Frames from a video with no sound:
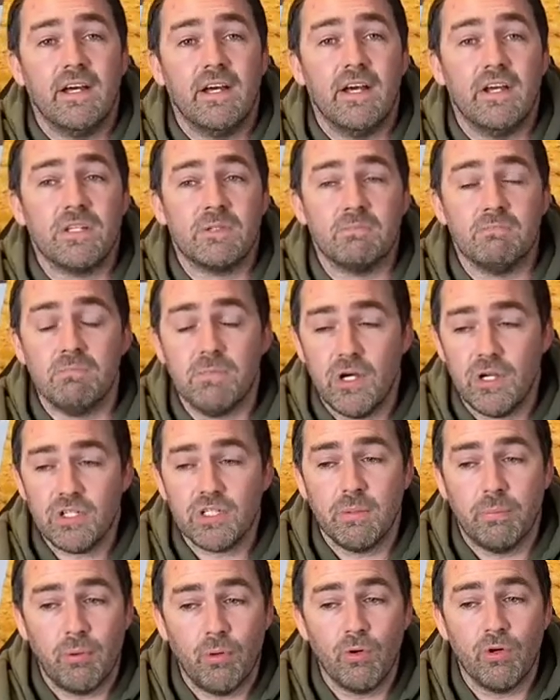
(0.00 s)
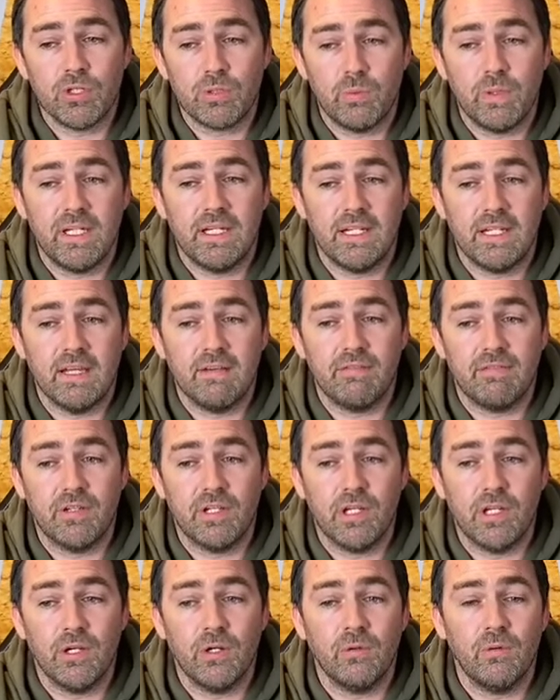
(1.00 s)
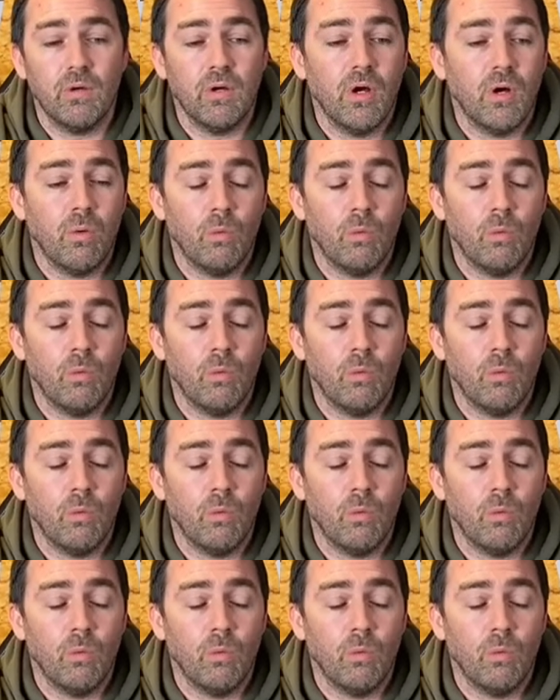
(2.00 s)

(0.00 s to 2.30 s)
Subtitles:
As much support as we can get for you,